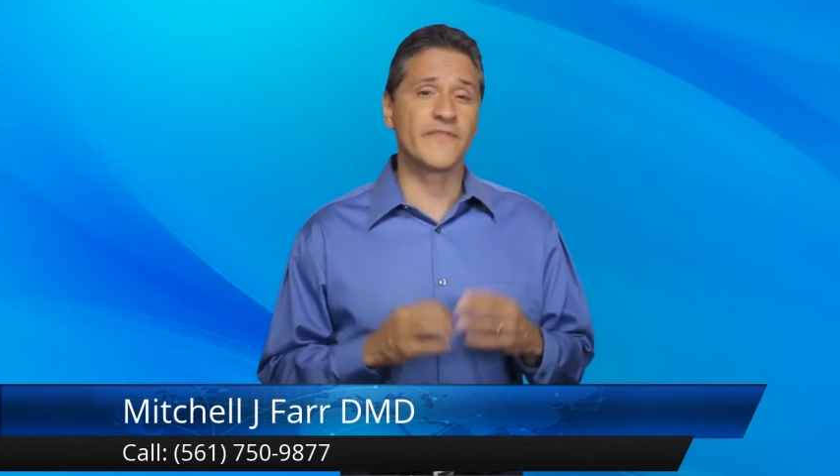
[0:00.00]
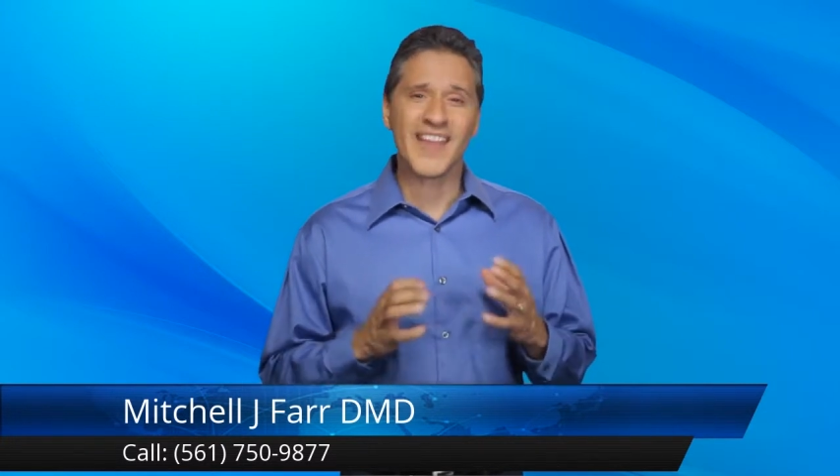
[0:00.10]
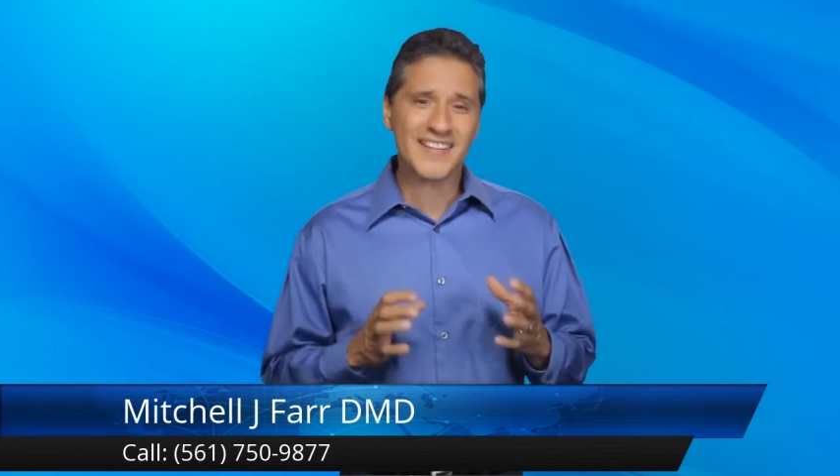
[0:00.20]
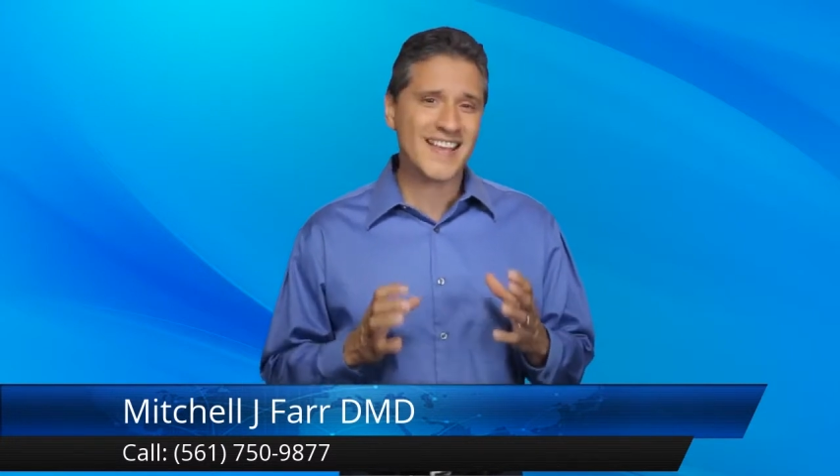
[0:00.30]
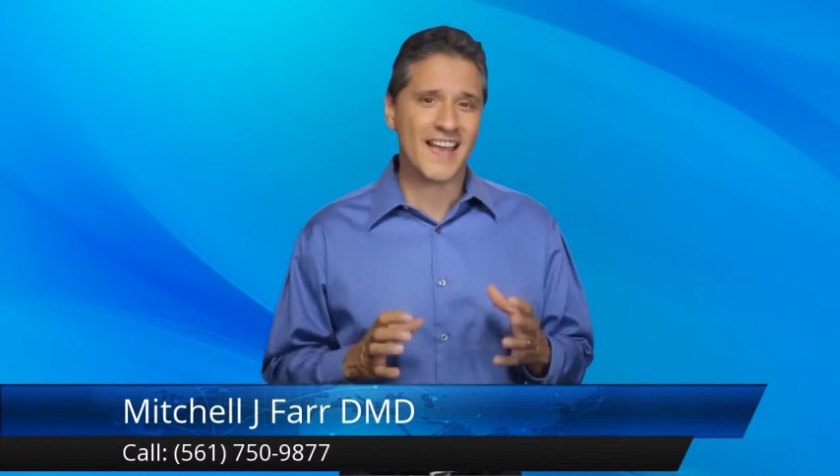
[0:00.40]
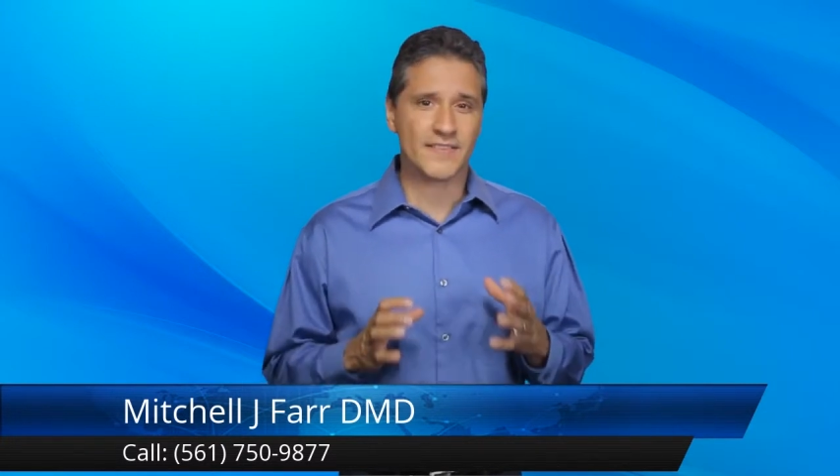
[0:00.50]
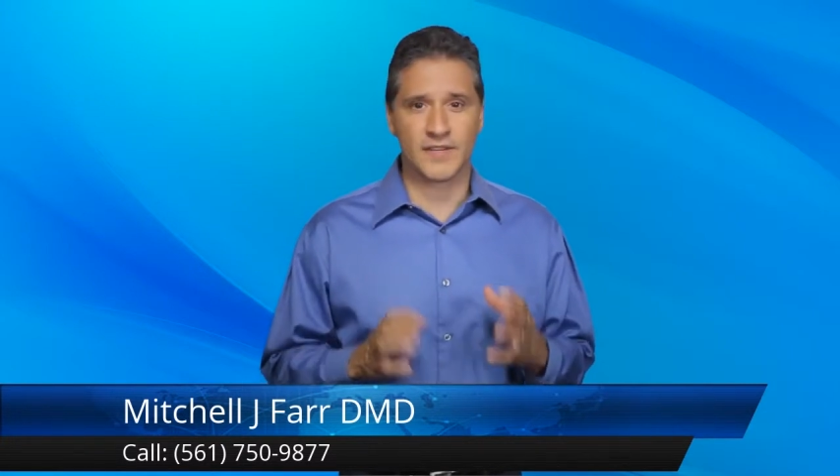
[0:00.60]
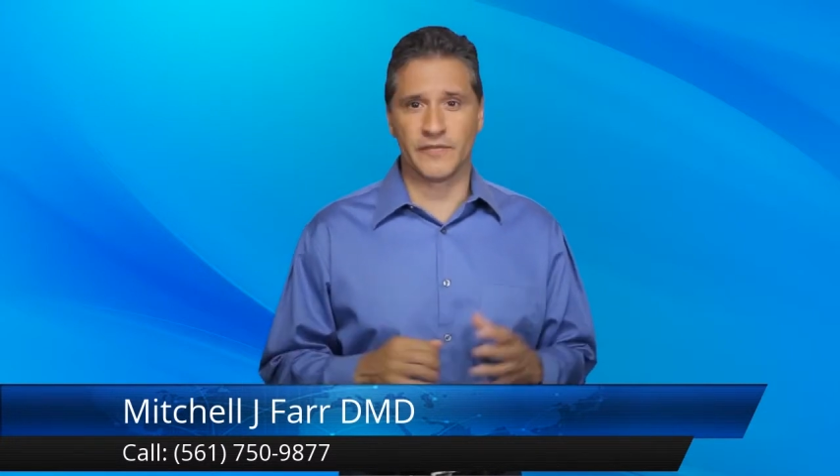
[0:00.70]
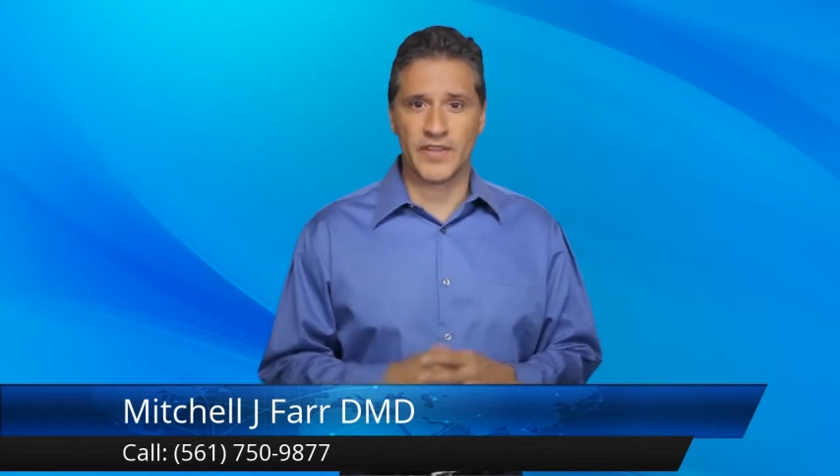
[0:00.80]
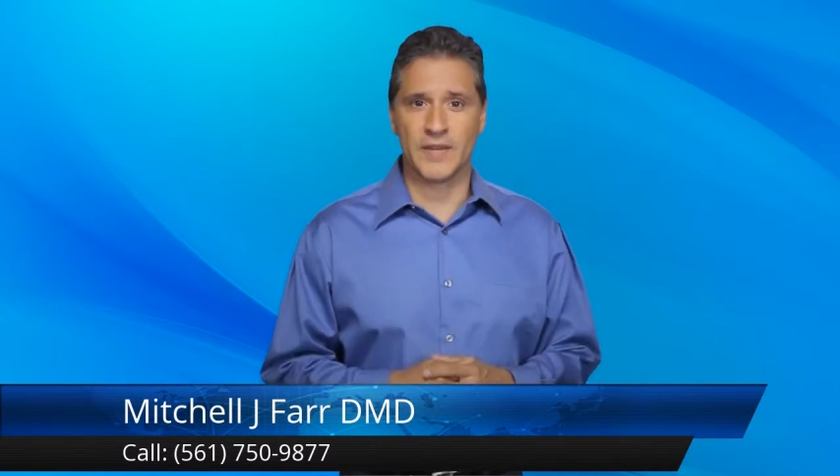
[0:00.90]

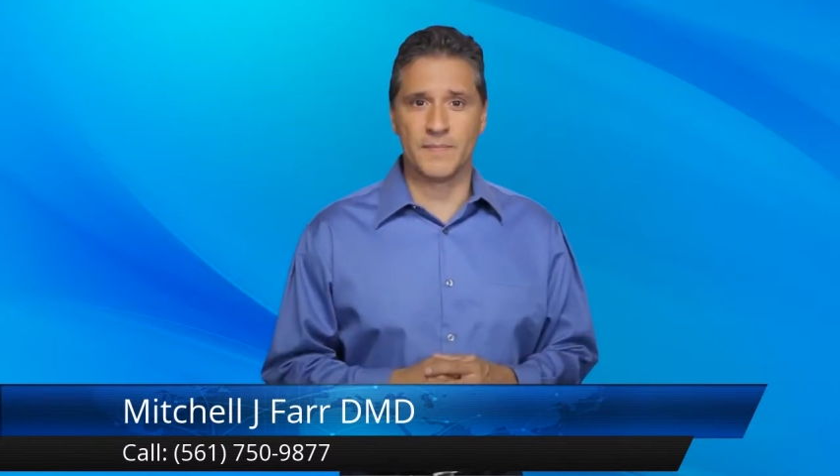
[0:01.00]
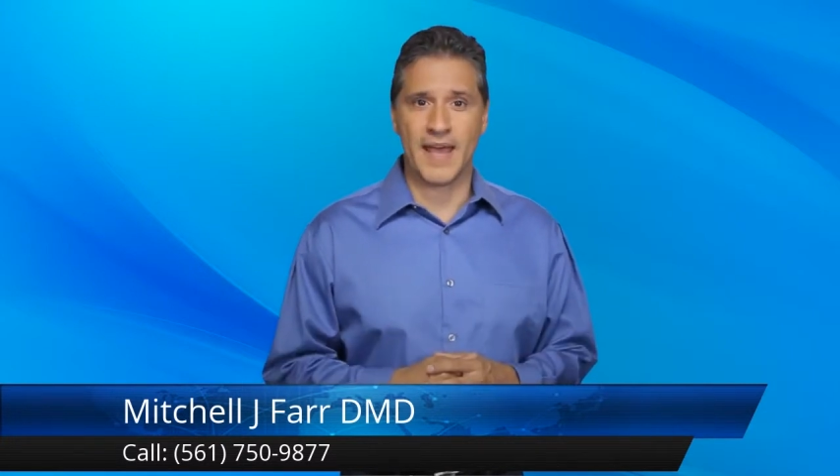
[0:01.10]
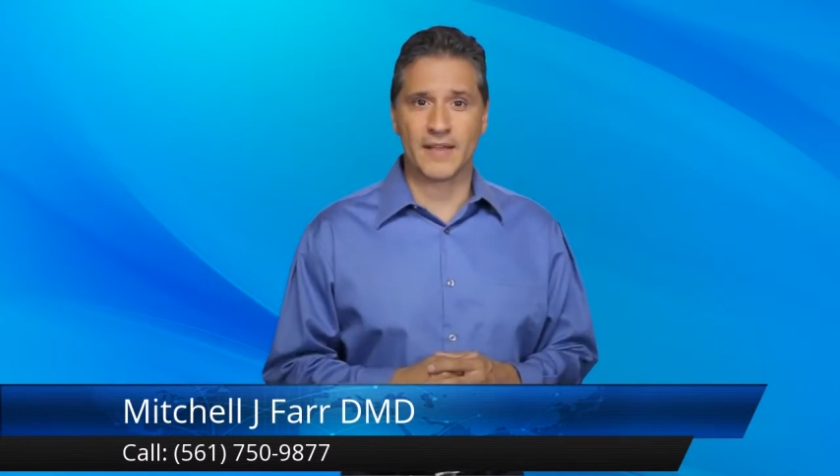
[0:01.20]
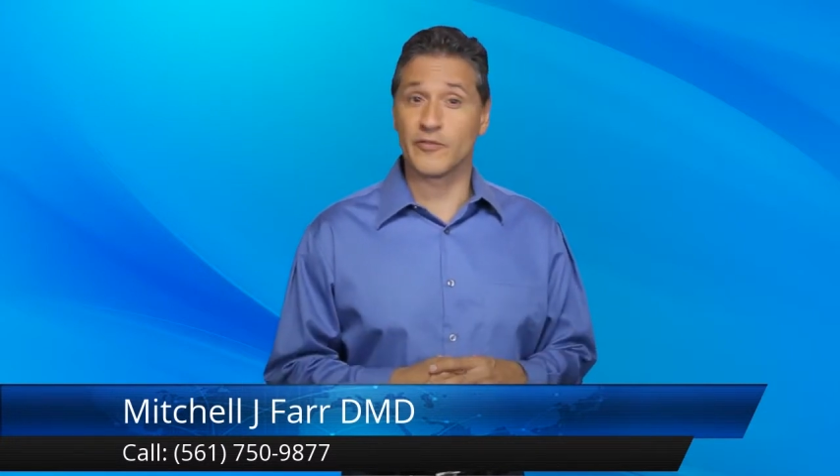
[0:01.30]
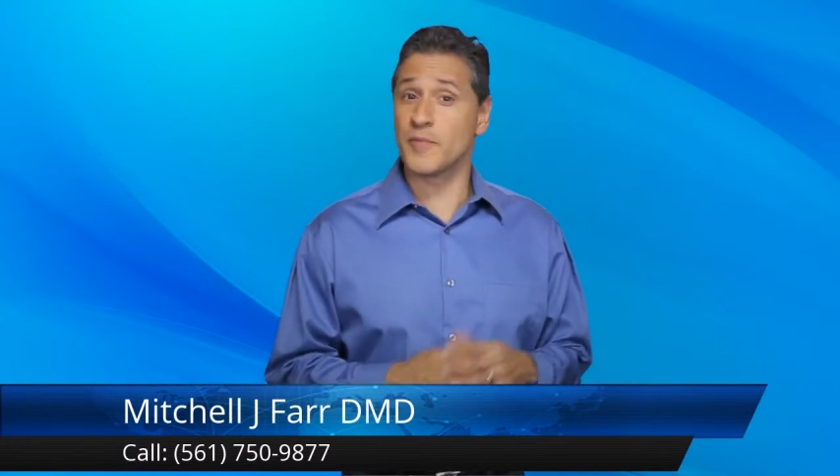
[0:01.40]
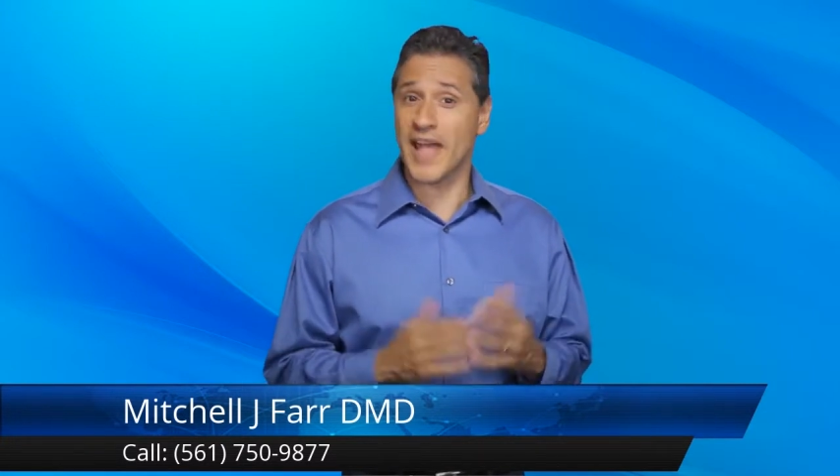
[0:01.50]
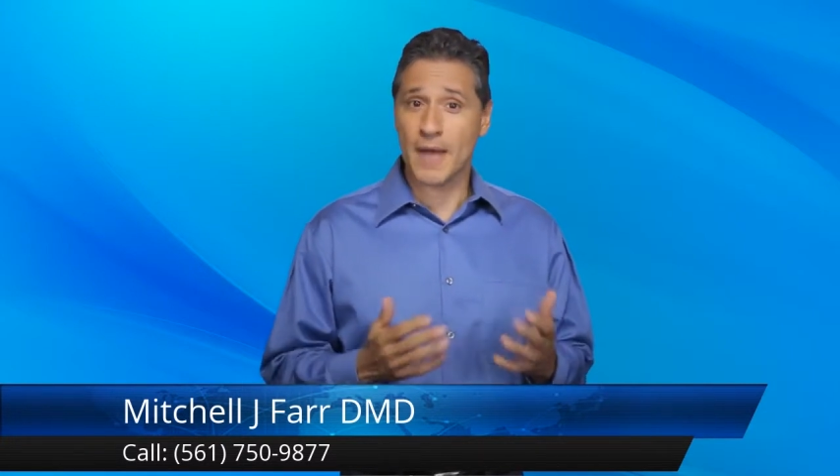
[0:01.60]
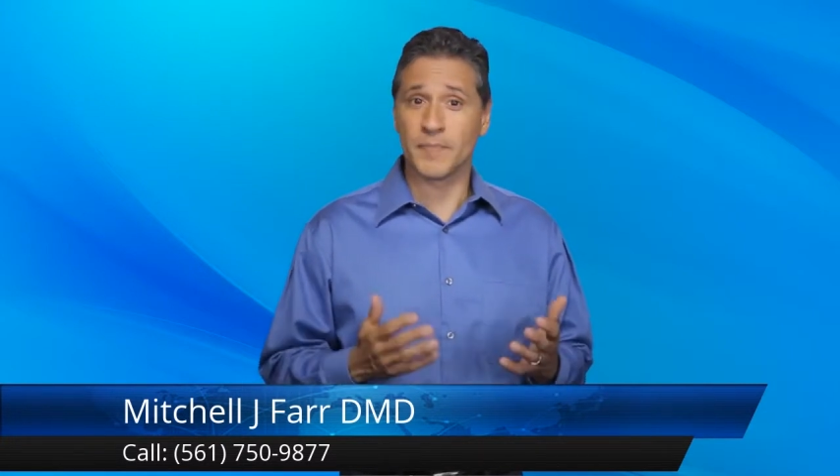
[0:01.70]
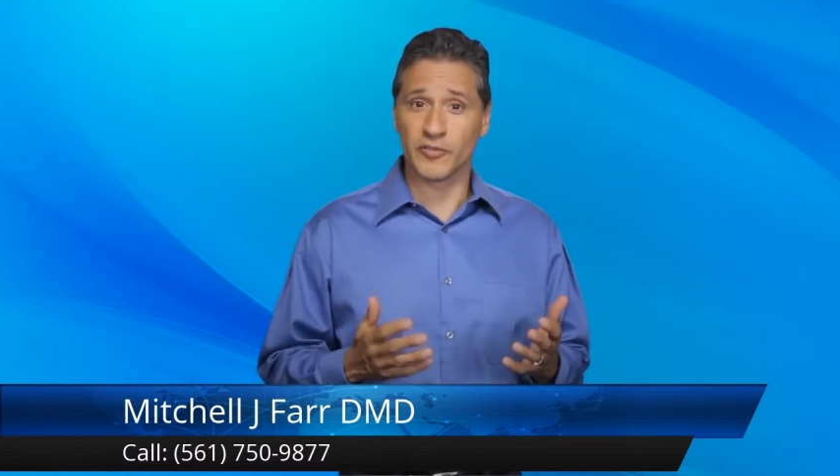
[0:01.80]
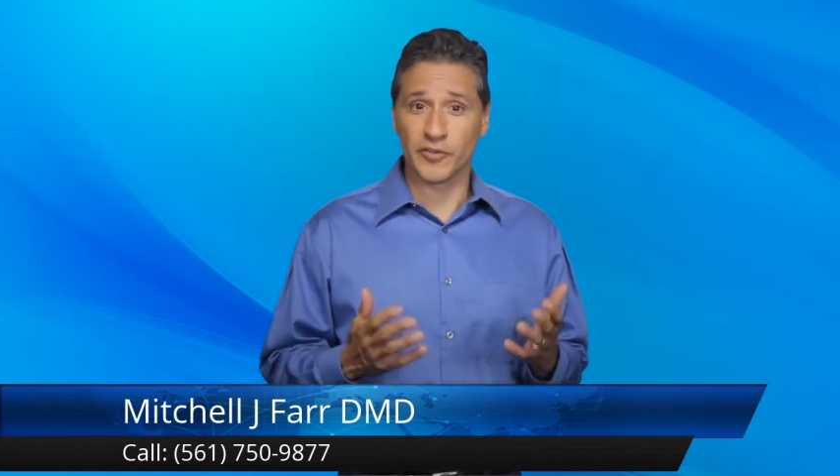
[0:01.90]
fantastic feedback from a
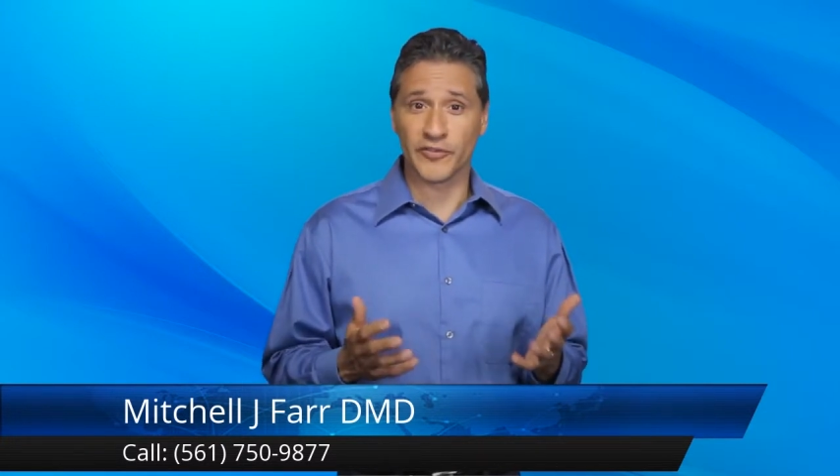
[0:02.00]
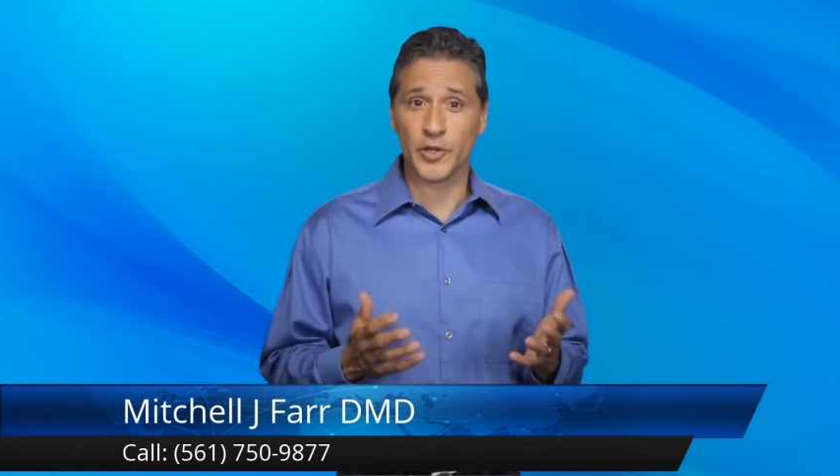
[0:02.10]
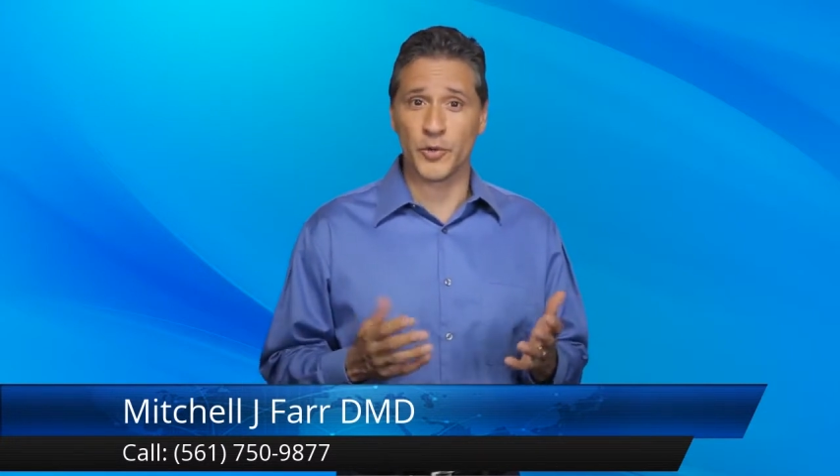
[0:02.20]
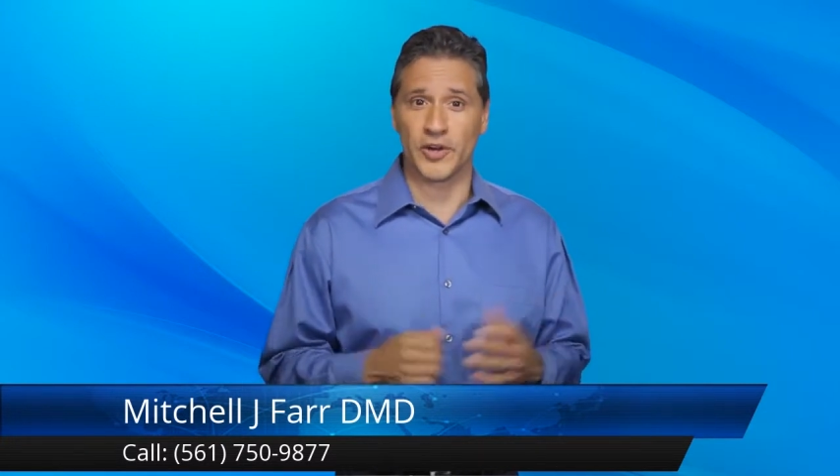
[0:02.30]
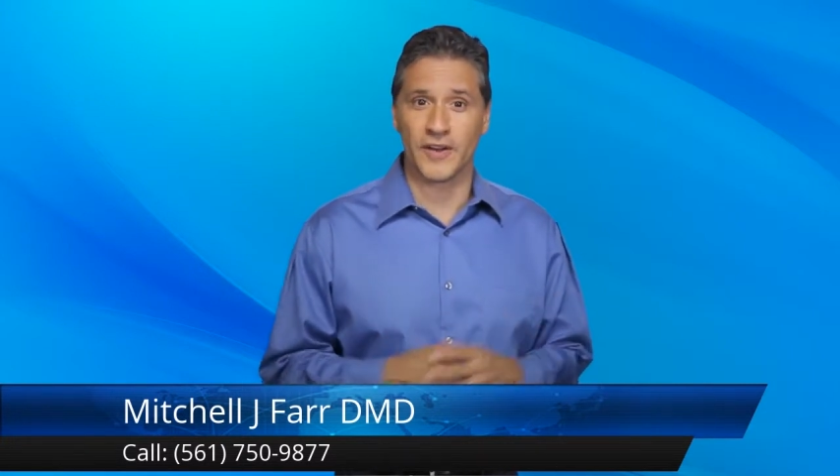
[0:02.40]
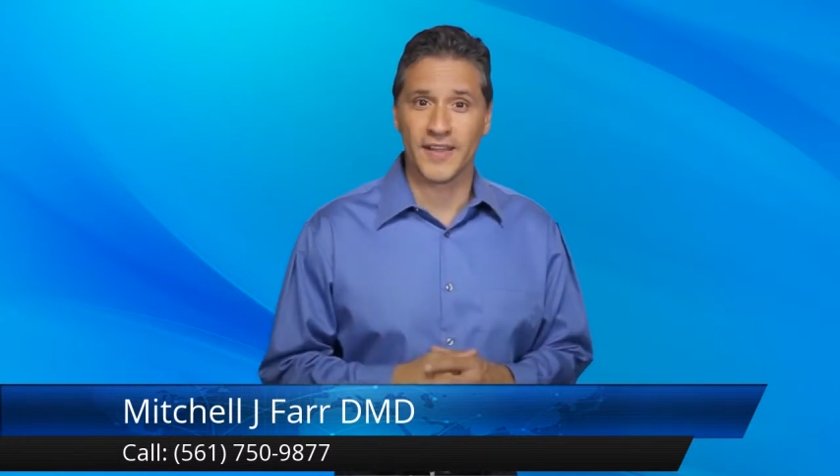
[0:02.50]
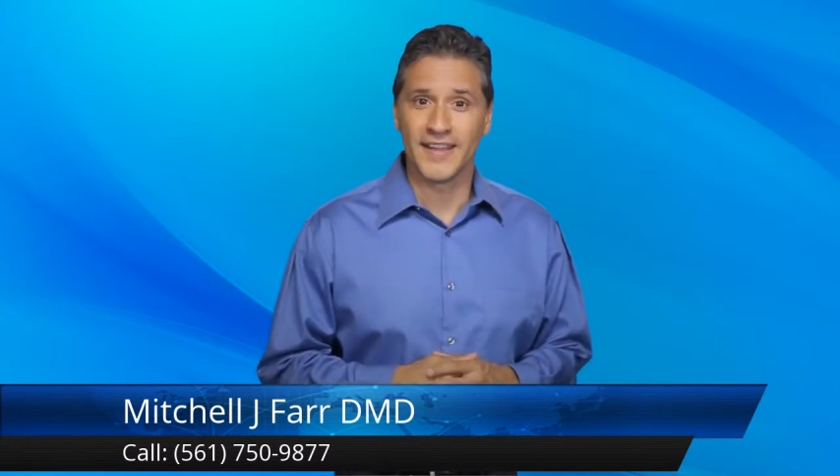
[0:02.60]
happy reviewer